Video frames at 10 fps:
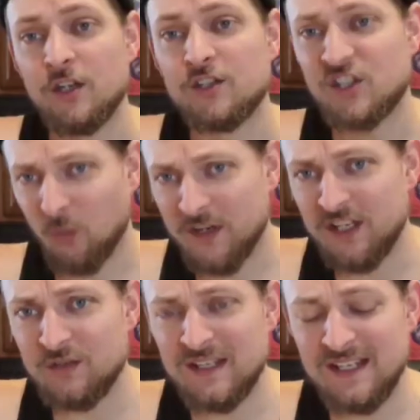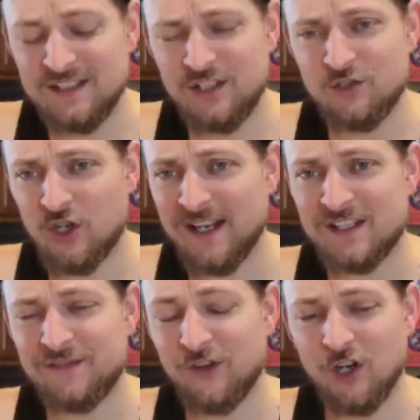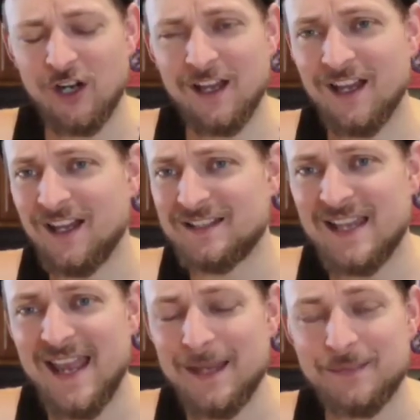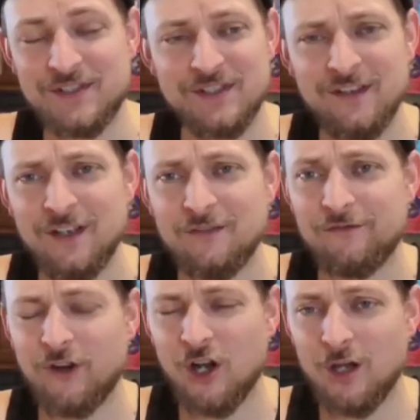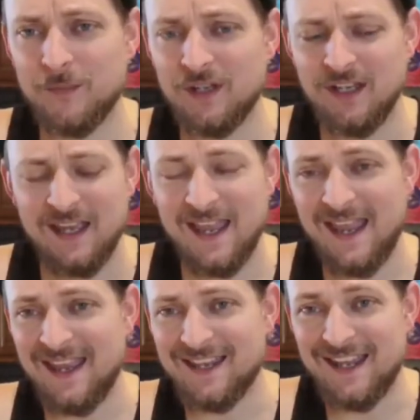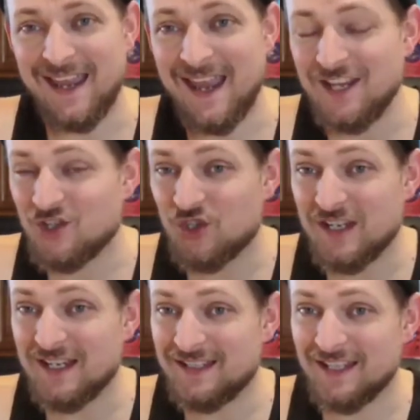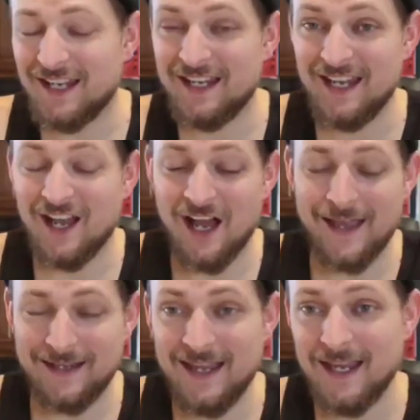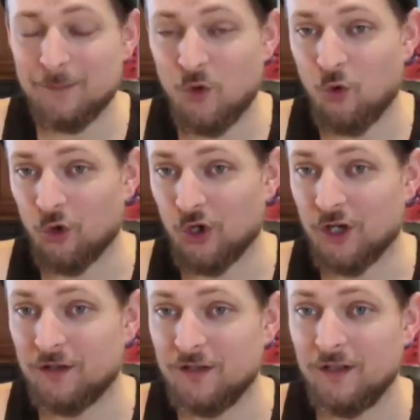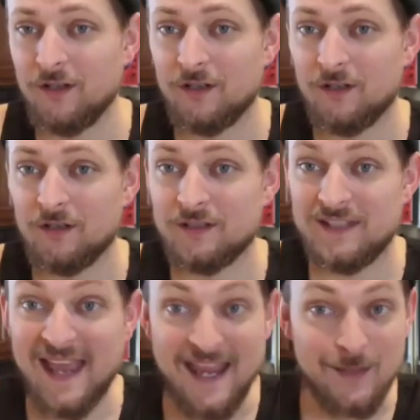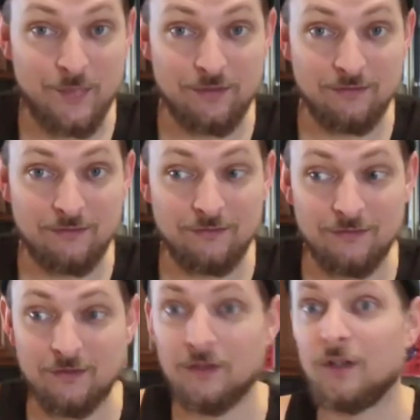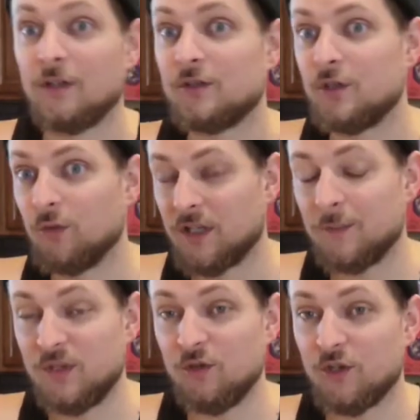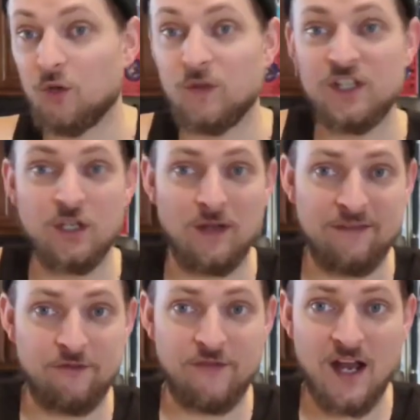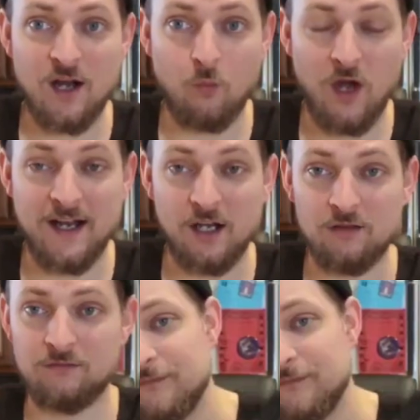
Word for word: So what do you need to transfer uh, tapes from an HD 1080i camcorder tape to a computer when you don't have a firewire?